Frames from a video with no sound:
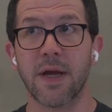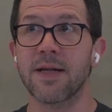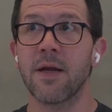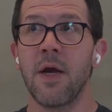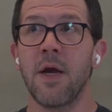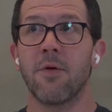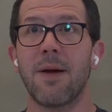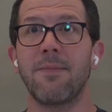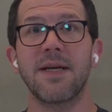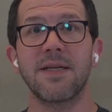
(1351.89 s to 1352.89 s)
It
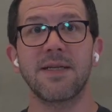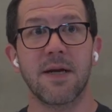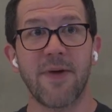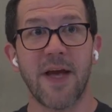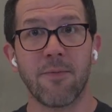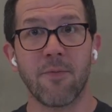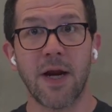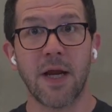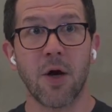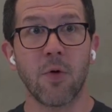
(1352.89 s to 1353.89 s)
reminiscent of AM
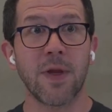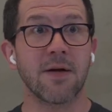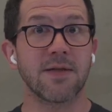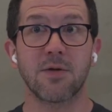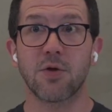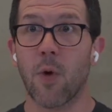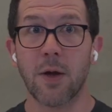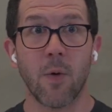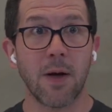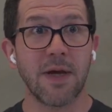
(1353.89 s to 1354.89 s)
radio without
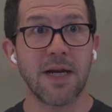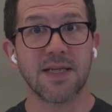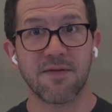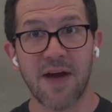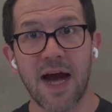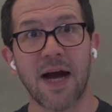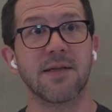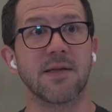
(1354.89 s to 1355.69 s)
21 minutes of ads.